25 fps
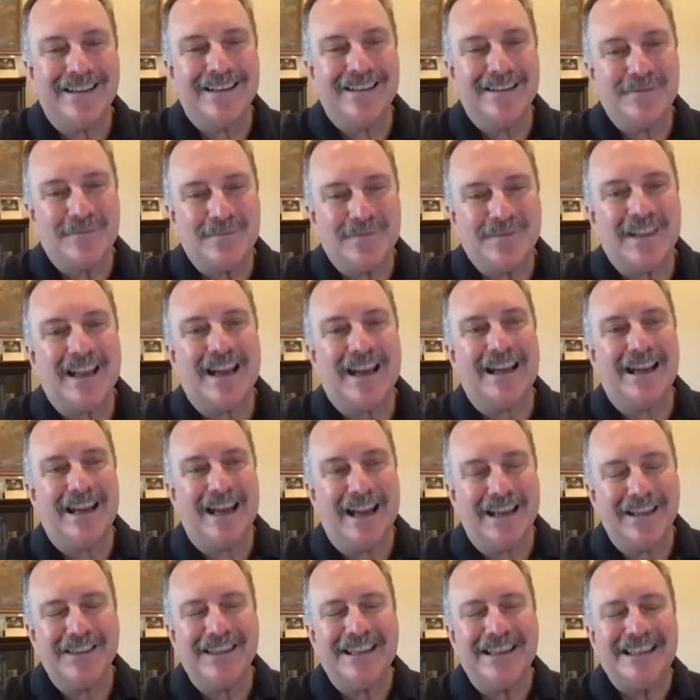you know,
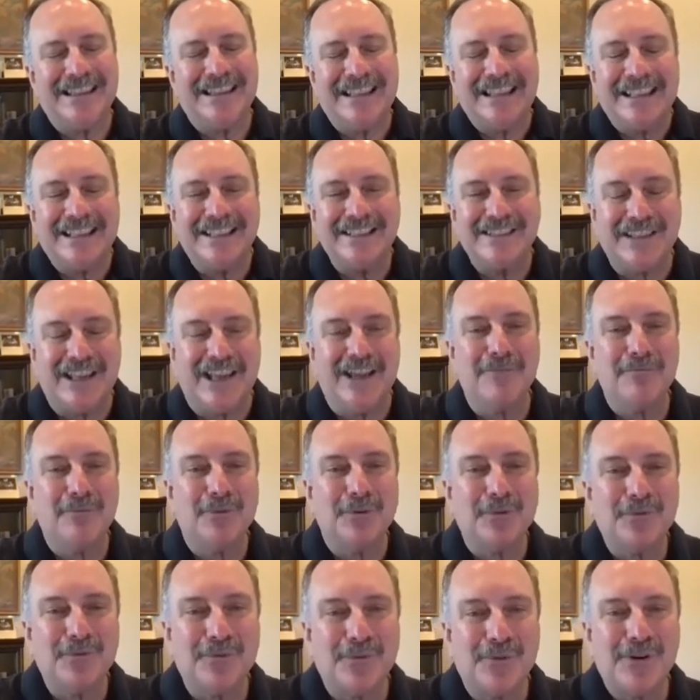I, I, think the
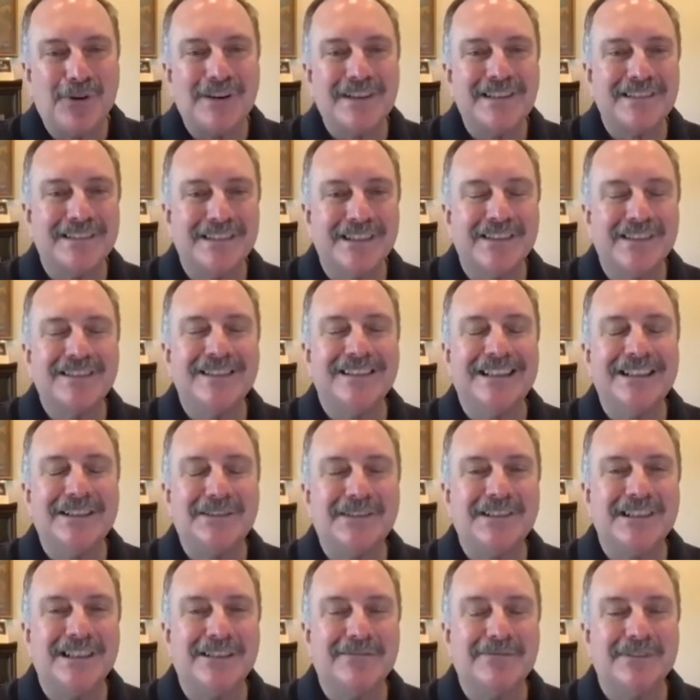example for us, and it's an
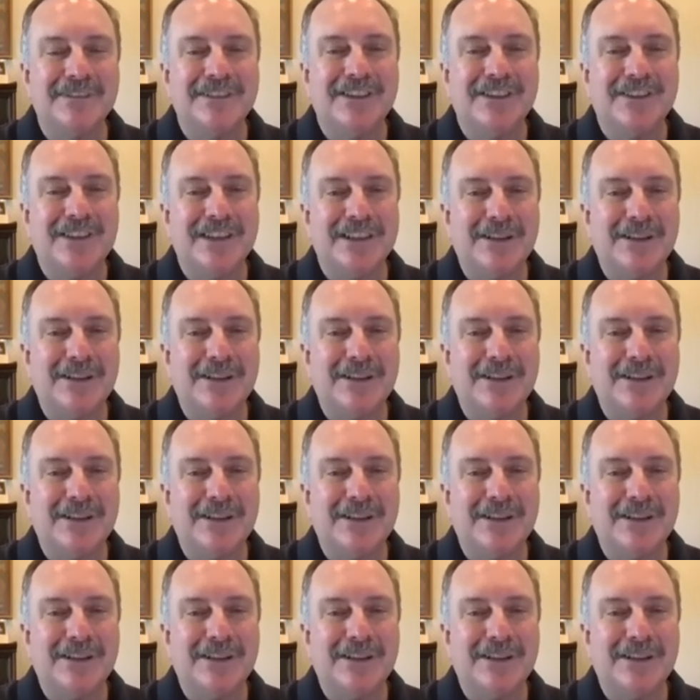interesting one to think